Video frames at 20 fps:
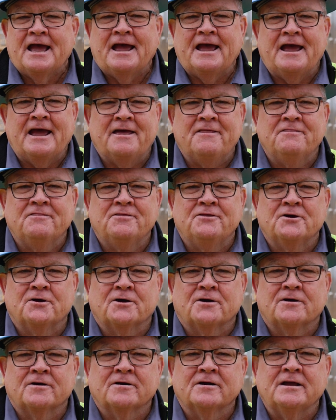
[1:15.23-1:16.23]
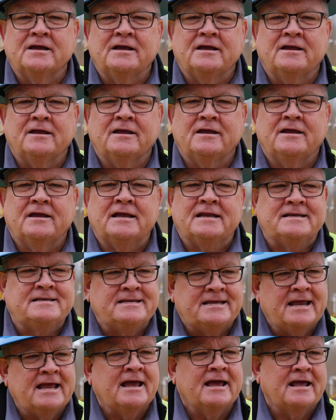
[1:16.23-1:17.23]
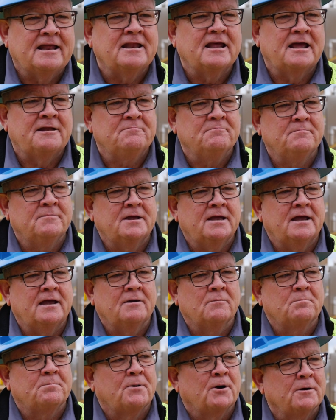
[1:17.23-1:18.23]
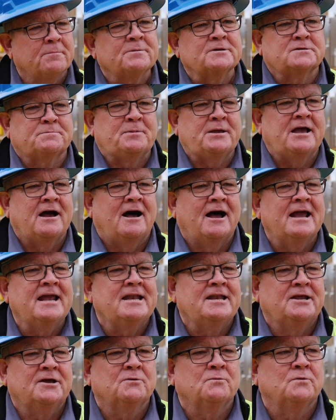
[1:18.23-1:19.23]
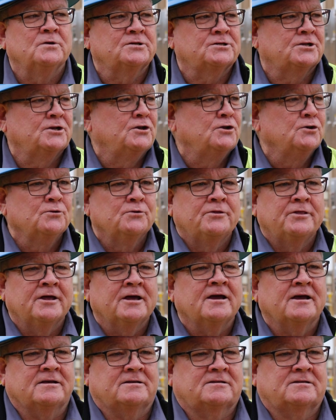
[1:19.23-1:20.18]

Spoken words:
and their intent and purpose behind it was to do this.